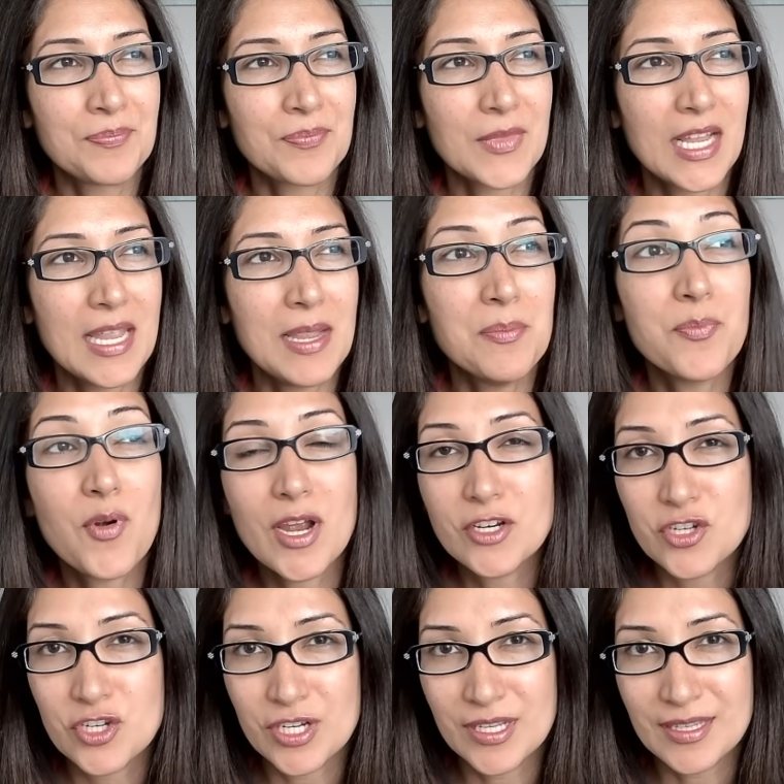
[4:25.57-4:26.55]

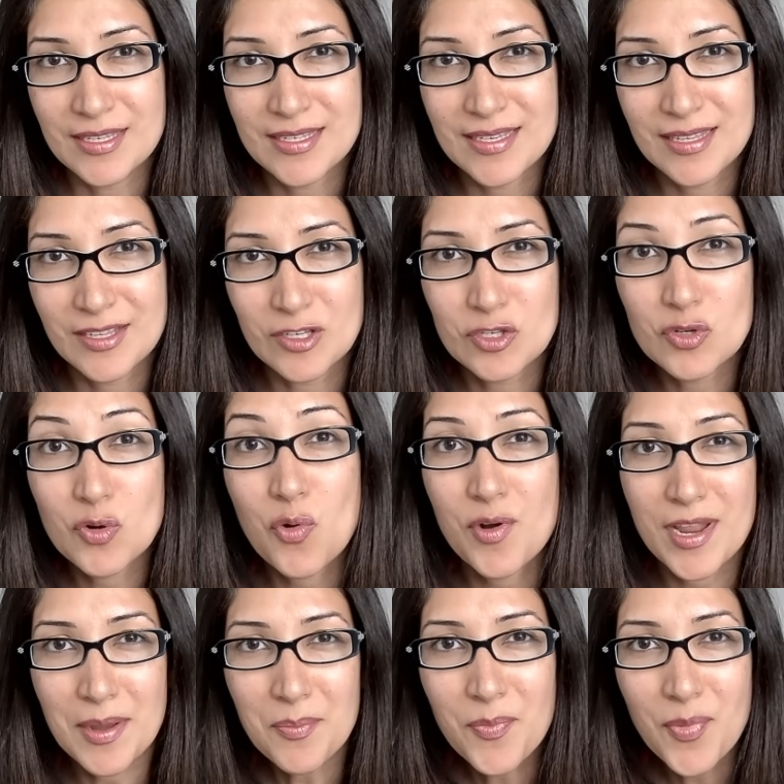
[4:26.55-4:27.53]
impressions, the
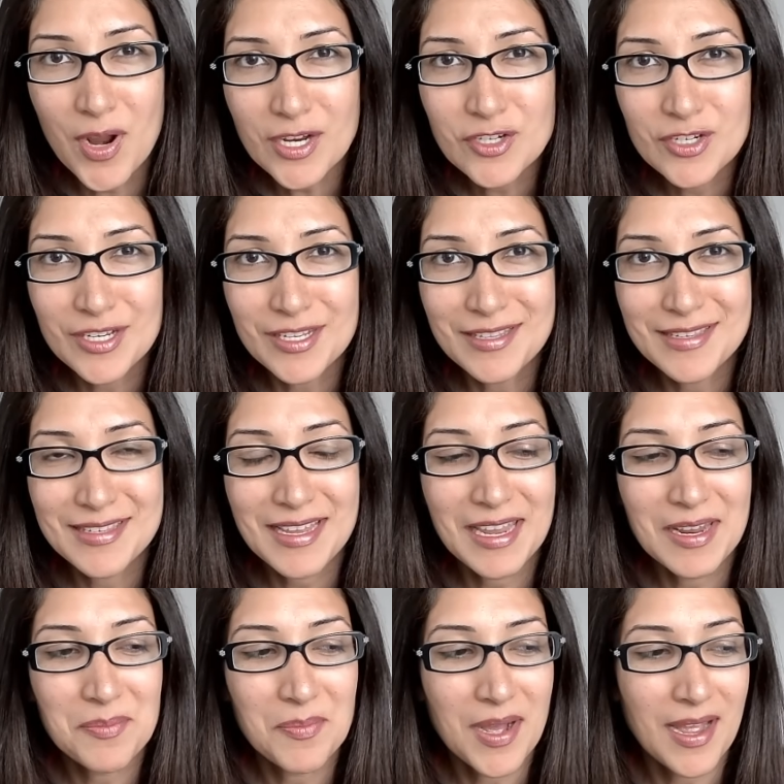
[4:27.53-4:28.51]
stored impressions
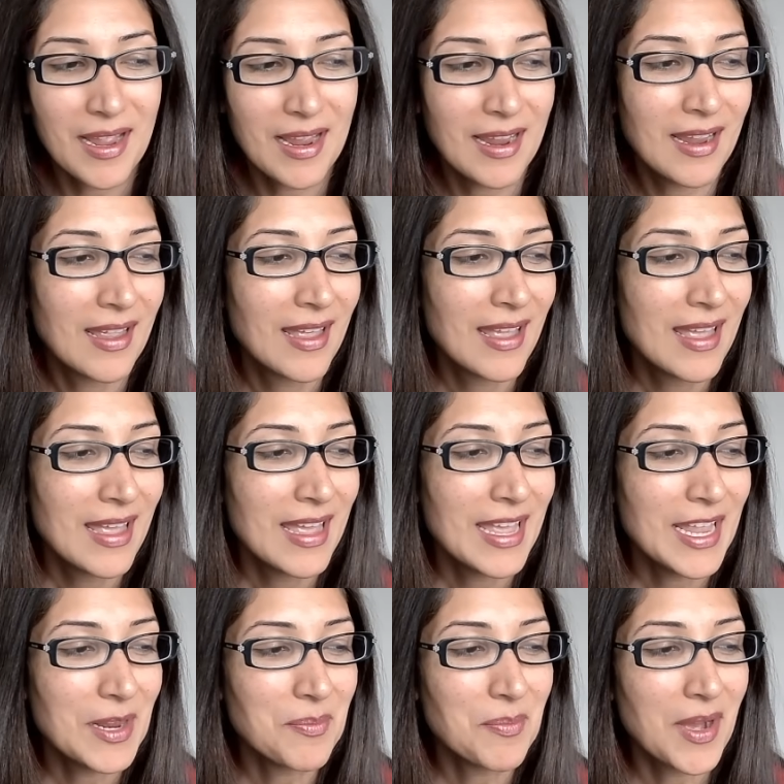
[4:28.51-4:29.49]
in my
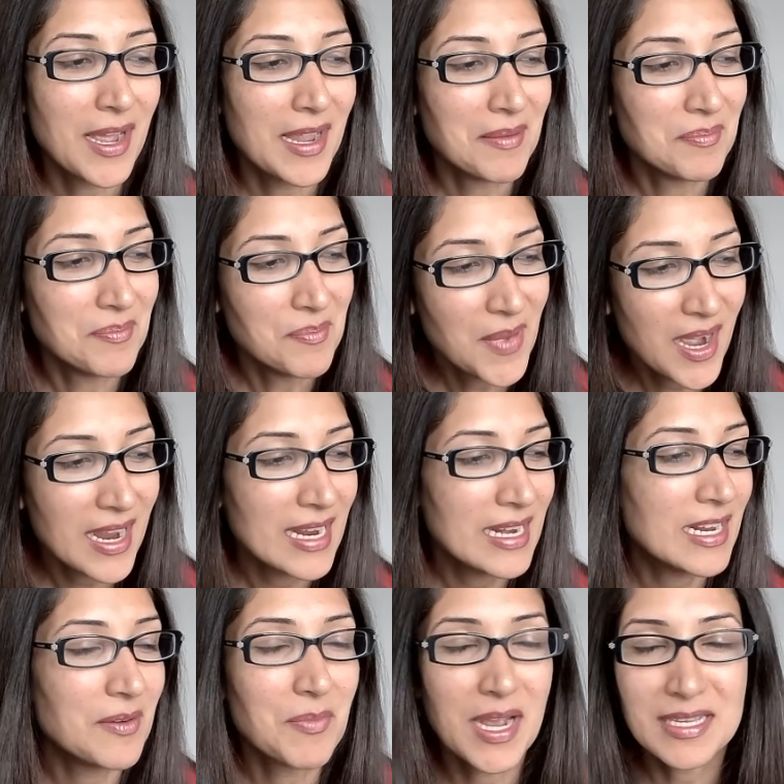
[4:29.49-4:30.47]
mind,
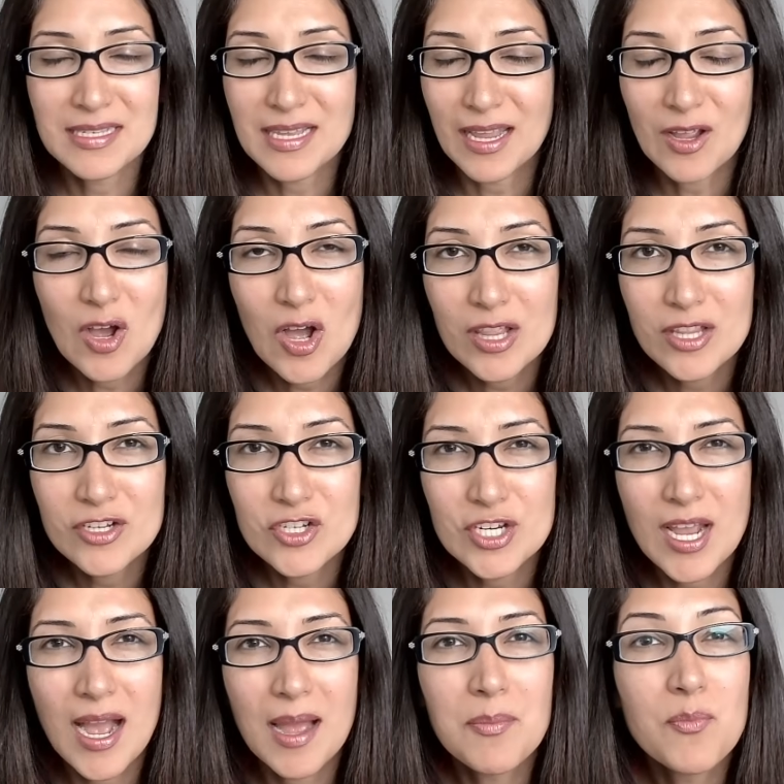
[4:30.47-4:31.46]
in my
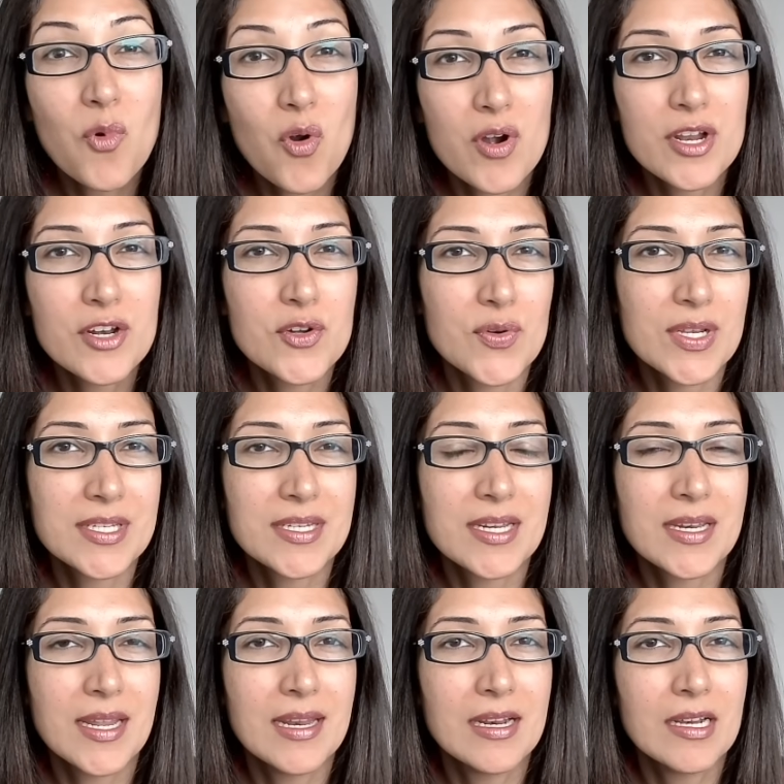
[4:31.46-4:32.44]
psychology. I'm more
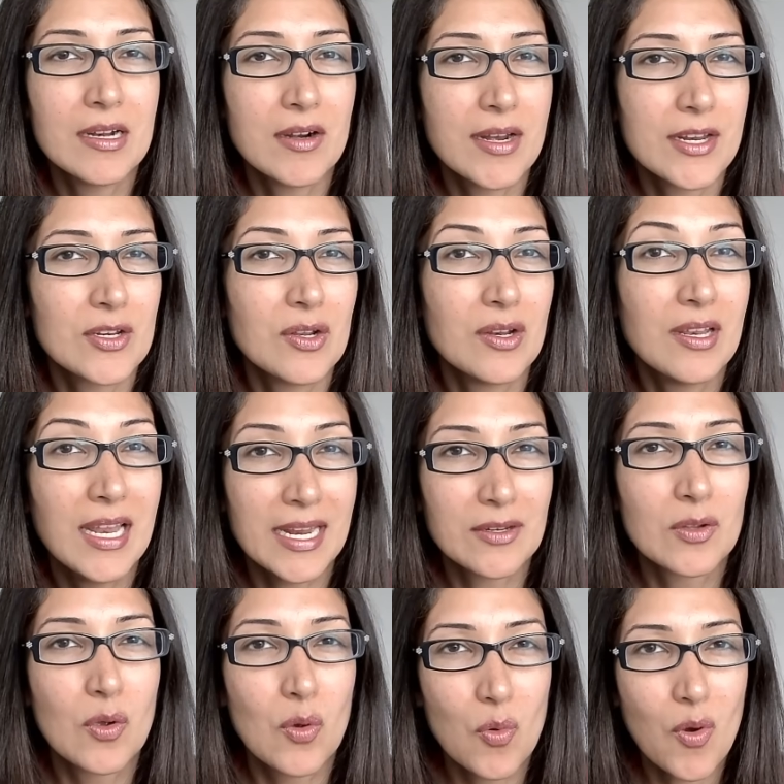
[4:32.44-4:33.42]
interested in learning to
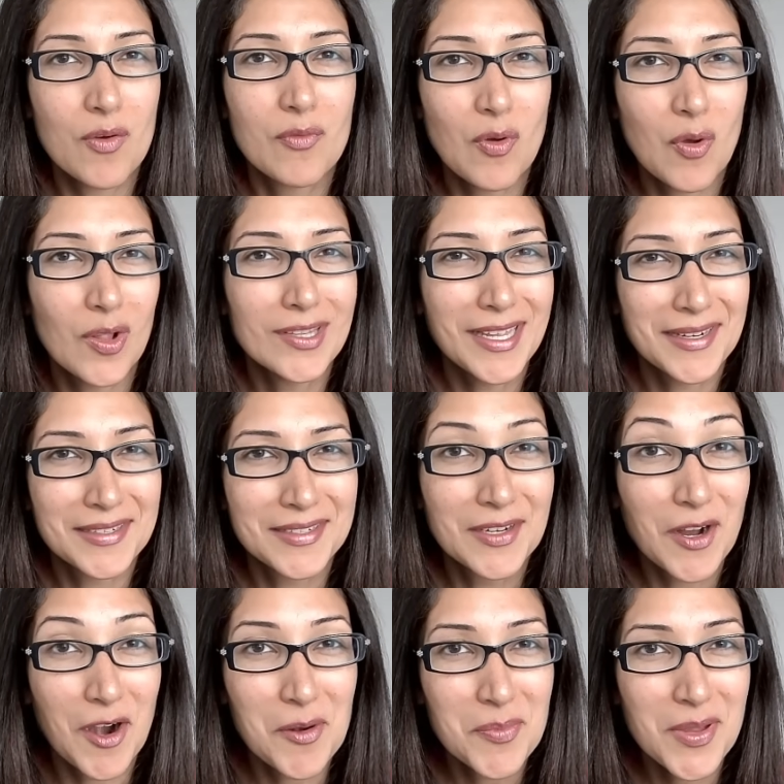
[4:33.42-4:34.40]
let go of all that
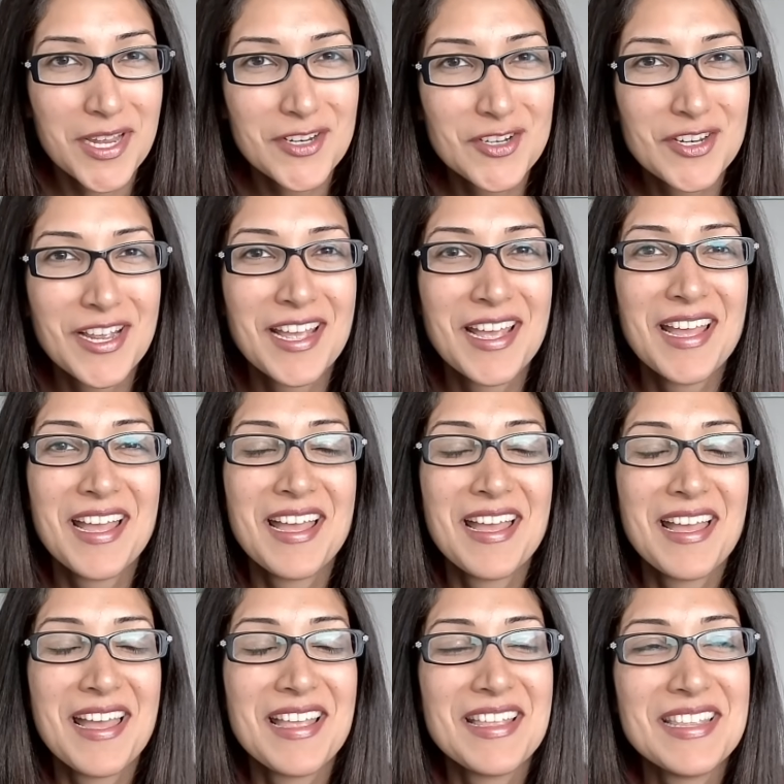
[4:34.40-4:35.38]
garbage
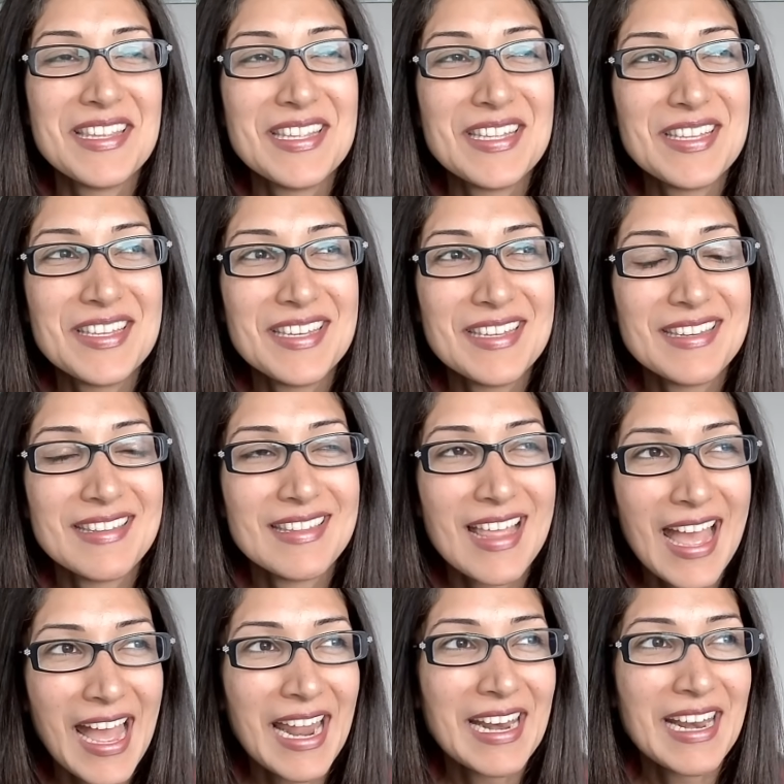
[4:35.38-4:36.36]

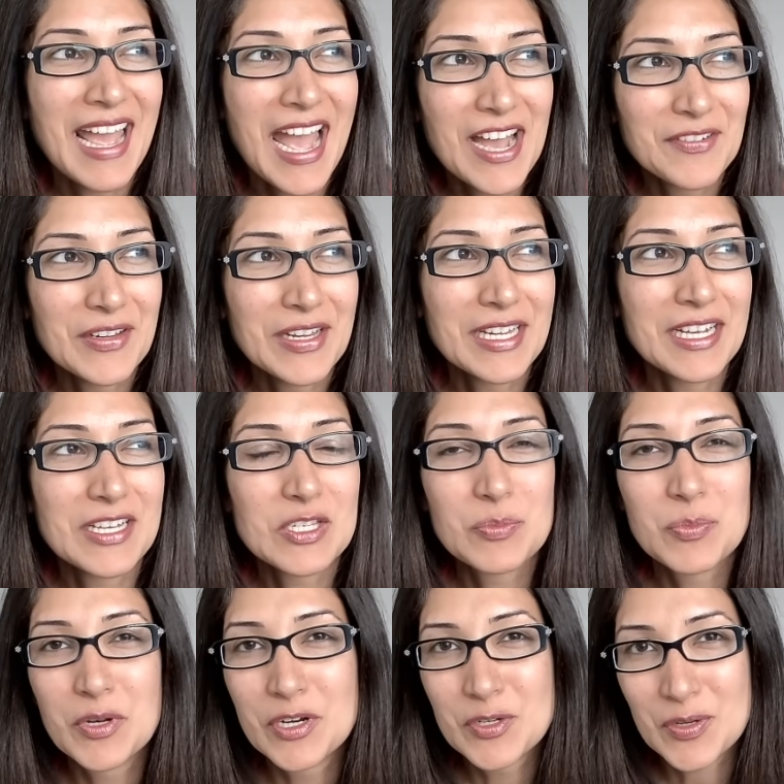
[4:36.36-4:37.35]
than having a
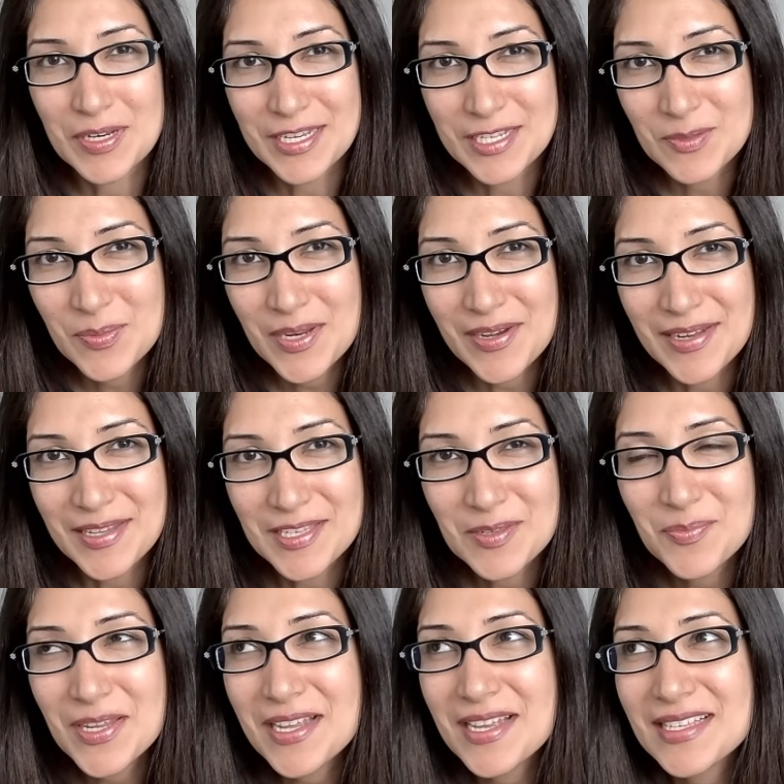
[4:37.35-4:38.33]
spiritual experience,
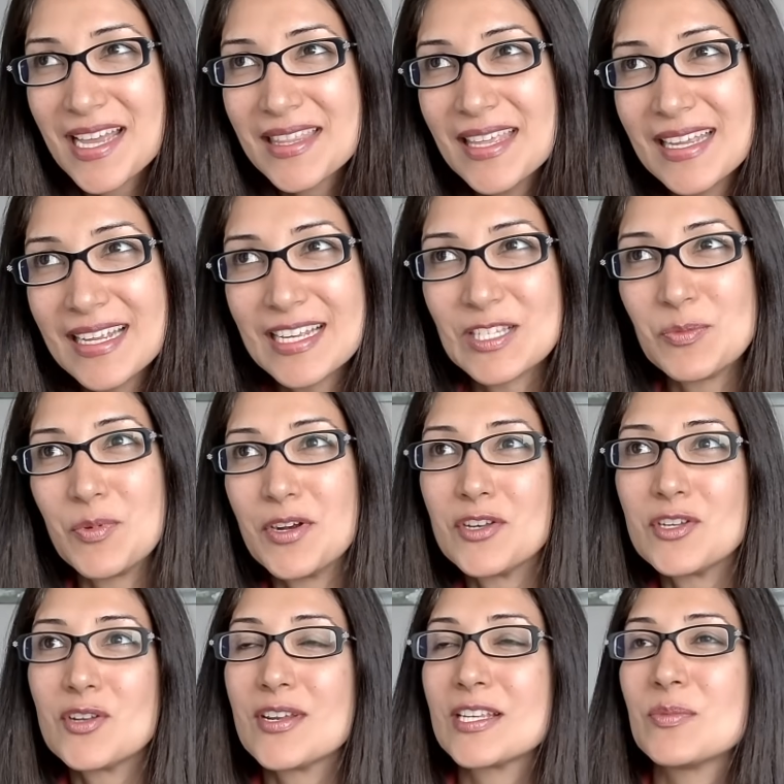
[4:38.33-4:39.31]
because I think a
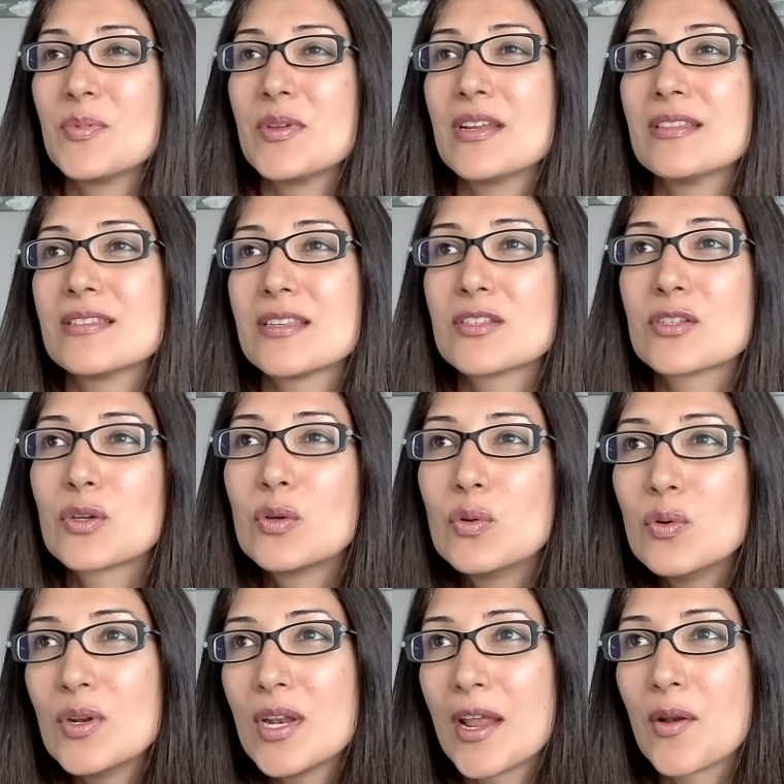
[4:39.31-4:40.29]
spiritual experience is
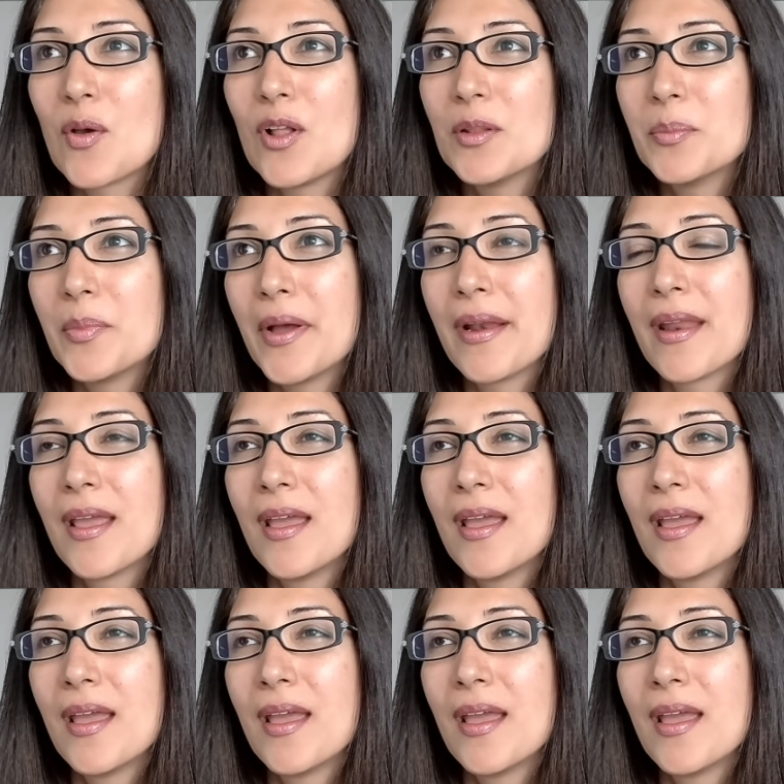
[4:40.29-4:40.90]
cool and all, but